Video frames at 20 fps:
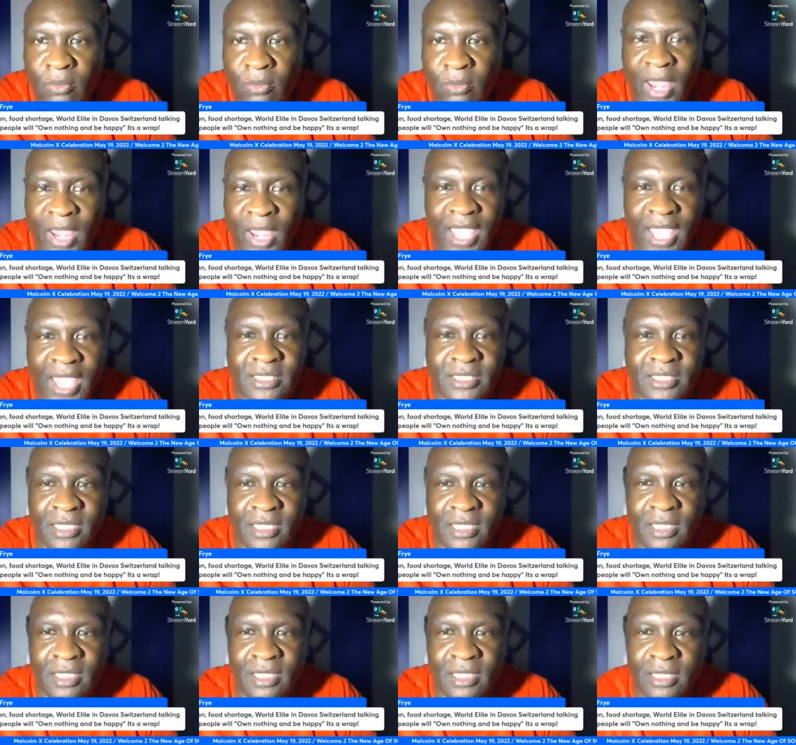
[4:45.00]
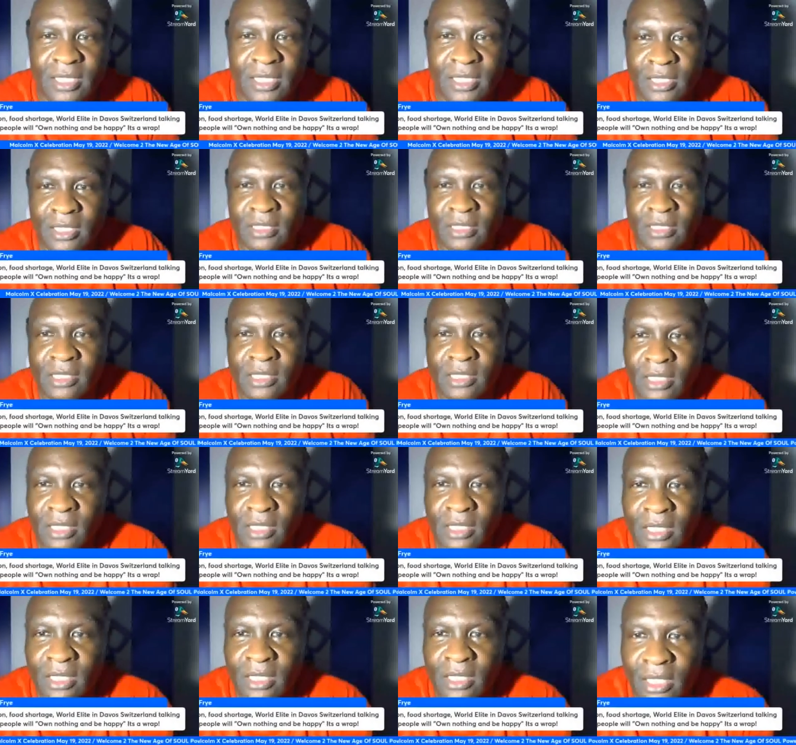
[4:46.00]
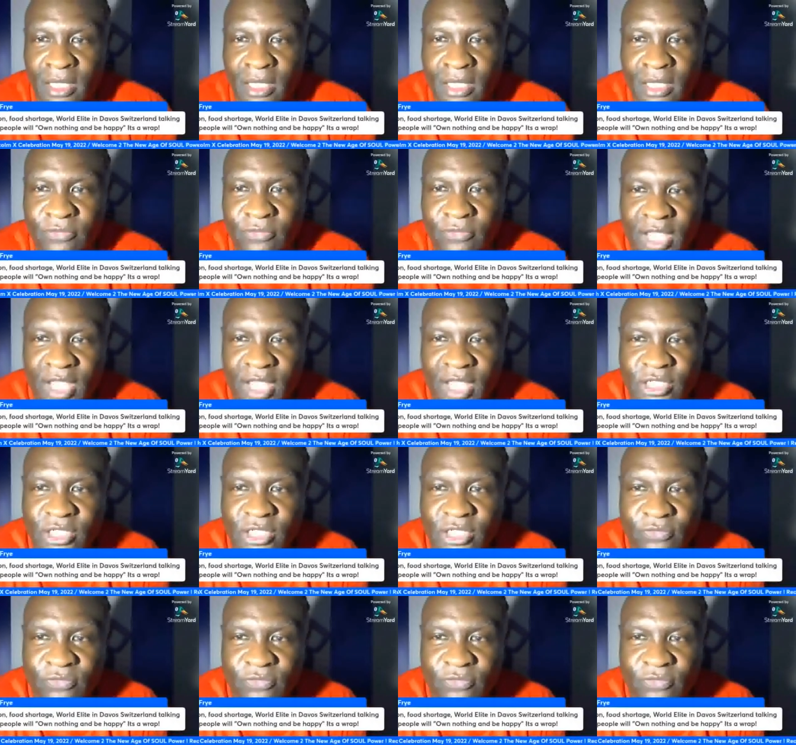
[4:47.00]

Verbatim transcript: Razzie, inflation,